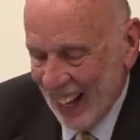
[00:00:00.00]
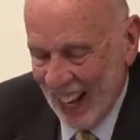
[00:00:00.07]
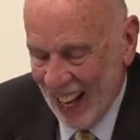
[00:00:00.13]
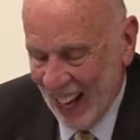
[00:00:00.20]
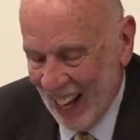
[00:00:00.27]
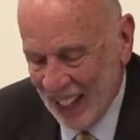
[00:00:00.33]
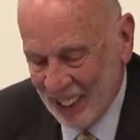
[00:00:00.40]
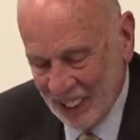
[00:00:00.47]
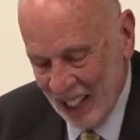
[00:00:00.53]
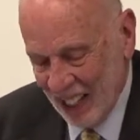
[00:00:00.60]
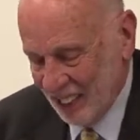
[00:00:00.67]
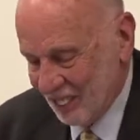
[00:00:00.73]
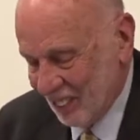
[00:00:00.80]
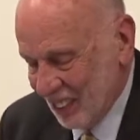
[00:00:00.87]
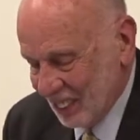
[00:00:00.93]
and
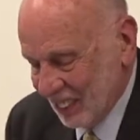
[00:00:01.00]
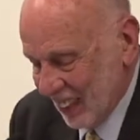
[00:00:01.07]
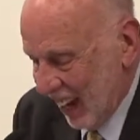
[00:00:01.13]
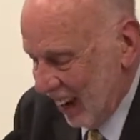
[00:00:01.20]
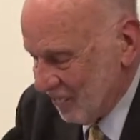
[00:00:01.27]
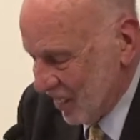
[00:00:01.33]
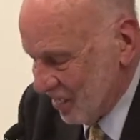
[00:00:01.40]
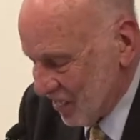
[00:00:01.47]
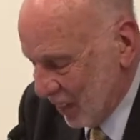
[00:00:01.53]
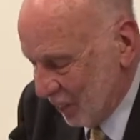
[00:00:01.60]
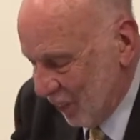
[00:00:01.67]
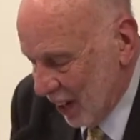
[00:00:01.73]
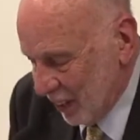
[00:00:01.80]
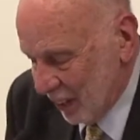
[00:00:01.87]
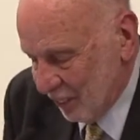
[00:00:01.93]
it was a very
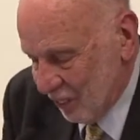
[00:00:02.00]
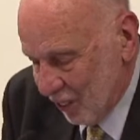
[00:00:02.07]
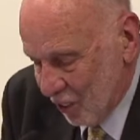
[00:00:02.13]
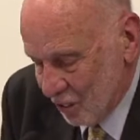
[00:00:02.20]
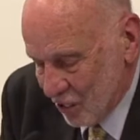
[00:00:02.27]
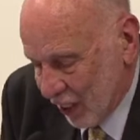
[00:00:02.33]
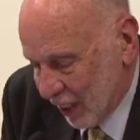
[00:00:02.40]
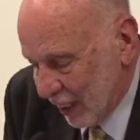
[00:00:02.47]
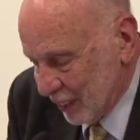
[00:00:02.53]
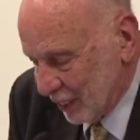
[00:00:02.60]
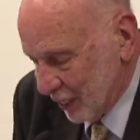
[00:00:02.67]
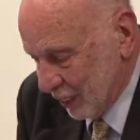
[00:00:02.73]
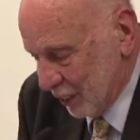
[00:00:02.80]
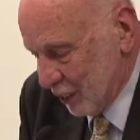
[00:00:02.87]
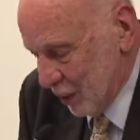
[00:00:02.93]
wonderful
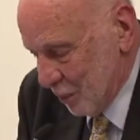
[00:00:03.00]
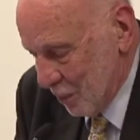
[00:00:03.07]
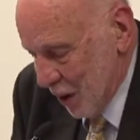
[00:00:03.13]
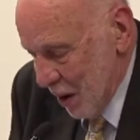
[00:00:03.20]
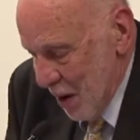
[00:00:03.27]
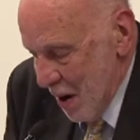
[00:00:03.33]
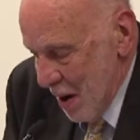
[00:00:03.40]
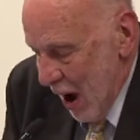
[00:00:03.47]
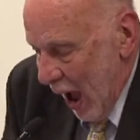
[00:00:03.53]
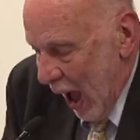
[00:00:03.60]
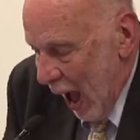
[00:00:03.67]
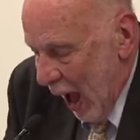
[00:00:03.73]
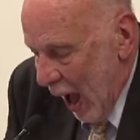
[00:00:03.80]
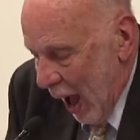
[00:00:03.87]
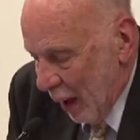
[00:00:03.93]
relationship.
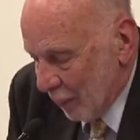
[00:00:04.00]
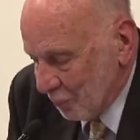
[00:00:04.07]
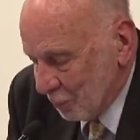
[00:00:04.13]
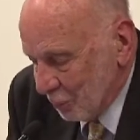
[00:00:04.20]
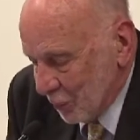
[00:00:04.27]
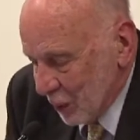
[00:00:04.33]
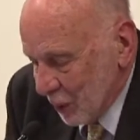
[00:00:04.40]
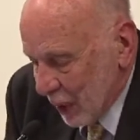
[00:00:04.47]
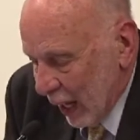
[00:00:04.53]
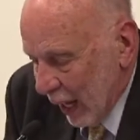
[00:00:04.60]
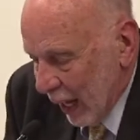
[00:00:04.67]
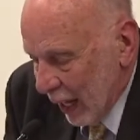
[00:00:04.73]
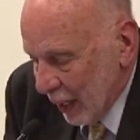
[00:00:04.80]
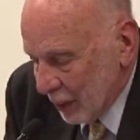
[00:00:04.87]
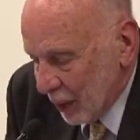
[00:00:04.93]

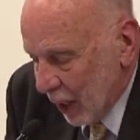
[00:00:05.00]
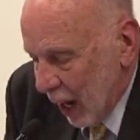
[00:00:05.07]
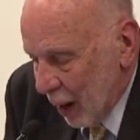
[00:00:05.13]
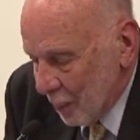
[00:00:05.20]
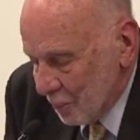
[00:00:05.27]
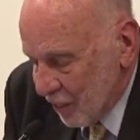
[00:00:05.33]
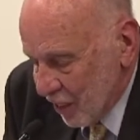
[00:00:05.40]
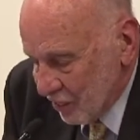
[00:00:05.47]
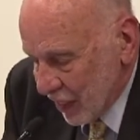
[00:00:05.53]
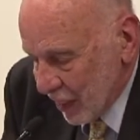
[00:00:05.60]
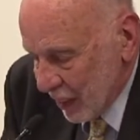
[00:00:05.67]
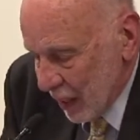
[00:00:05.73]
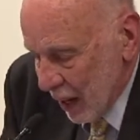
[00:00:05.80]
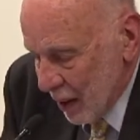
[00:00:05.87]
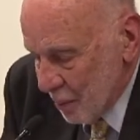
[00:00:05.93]
And I'm
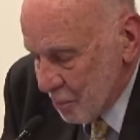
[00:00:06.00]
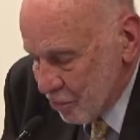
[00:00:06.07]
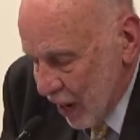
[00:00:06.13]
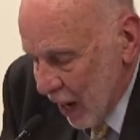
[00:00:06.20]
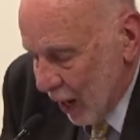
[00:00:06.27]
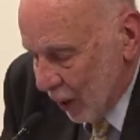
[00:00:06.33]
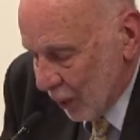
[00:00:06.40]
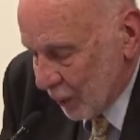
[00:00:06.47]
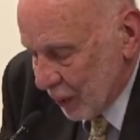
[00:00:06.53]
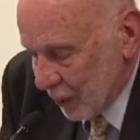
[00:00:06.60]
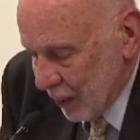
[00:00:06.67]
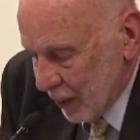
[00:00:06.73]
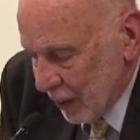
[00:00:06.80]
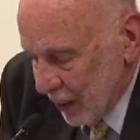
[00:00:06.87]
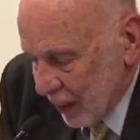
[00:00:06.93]
very proud
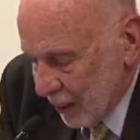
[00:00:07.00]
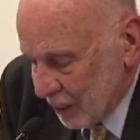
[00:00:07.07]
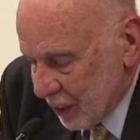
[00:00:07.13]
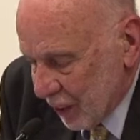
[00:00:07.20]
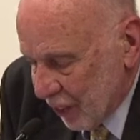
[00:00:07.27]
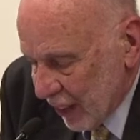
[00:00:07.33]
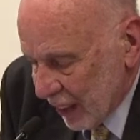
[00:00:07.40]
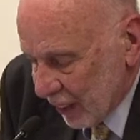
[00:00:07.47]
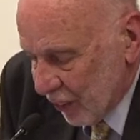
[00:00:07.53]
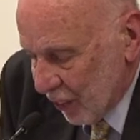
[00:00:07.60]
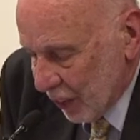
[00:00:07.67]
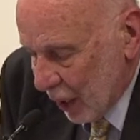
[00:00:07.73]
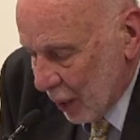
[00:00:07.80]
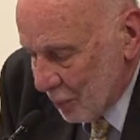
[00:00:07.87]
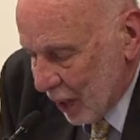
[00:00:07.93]
to think
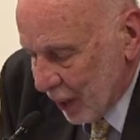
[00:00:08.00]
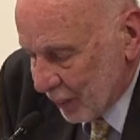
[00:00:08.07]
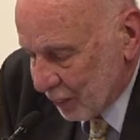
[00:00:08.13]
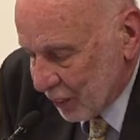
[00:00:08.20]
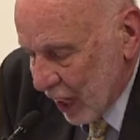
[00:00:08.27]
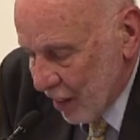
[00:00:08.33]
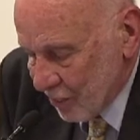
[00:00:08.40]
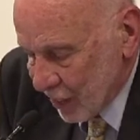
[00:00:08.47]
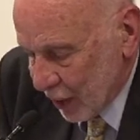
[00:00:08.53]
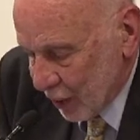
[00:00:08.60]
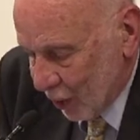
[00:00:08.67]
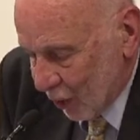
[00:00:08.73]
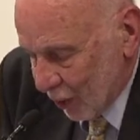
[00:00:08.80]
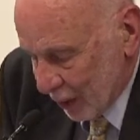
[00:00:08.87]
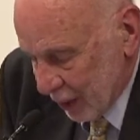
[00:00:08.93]
that I might have carried
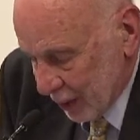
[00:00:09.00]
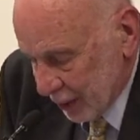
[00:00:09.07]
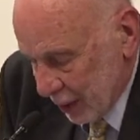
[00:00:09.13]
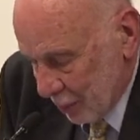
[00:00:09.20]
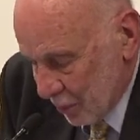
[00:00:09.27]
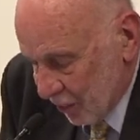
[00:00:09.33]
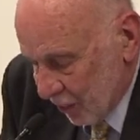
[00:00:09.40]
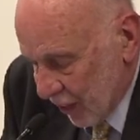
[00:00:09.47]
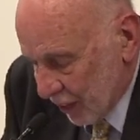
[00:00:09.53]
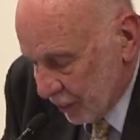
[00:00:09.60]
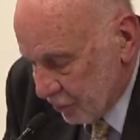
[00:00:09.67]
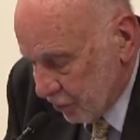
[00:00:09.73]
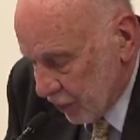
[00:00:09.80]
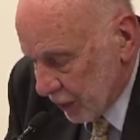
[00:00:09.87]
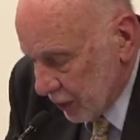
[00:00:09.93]
on some of that
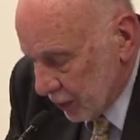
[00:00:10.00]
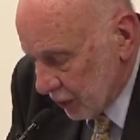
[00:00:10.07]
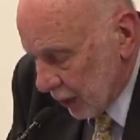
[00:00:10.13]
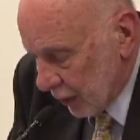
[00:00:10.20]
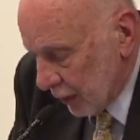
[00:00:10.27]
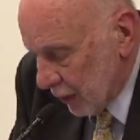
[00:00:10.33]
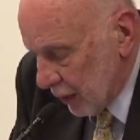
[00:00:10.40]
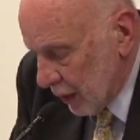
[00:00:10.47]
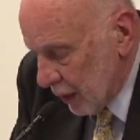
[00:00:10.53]
tradition.